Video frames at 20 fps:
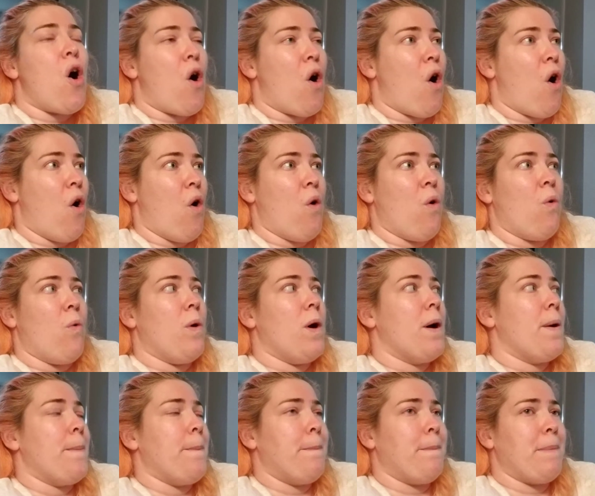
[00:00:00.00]
oh
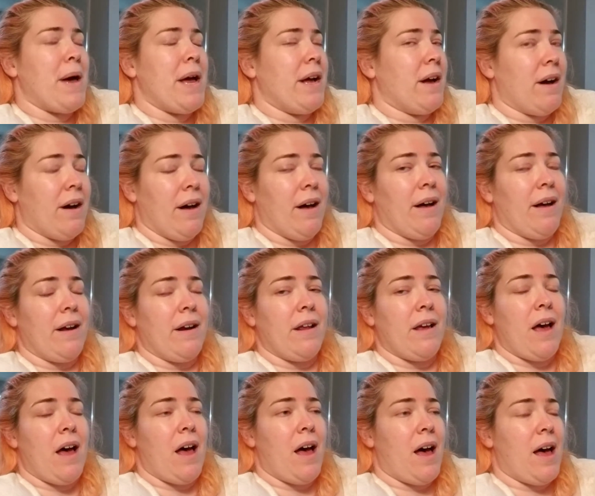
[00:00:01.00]
my God,
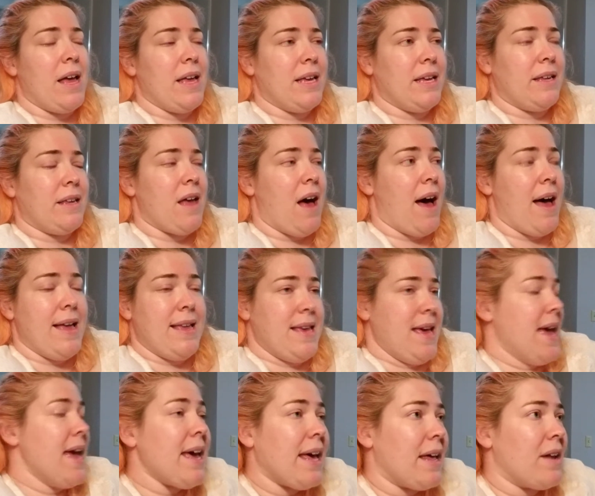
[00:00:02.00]
I
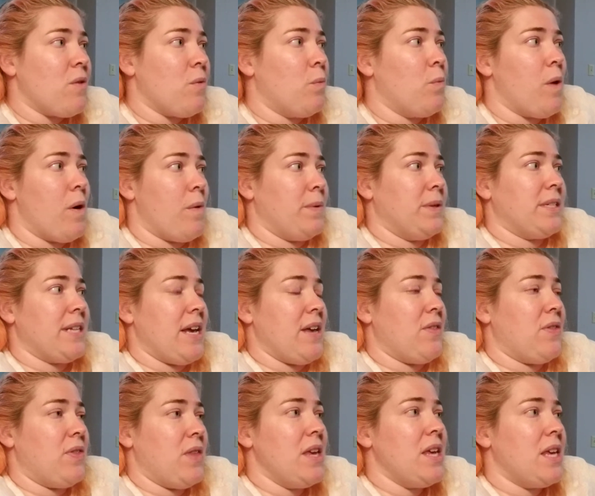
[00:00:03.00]
can't. What was
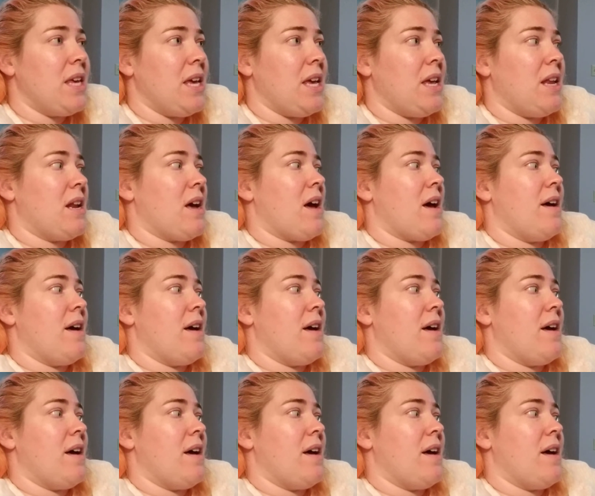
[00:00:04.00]
I thinking?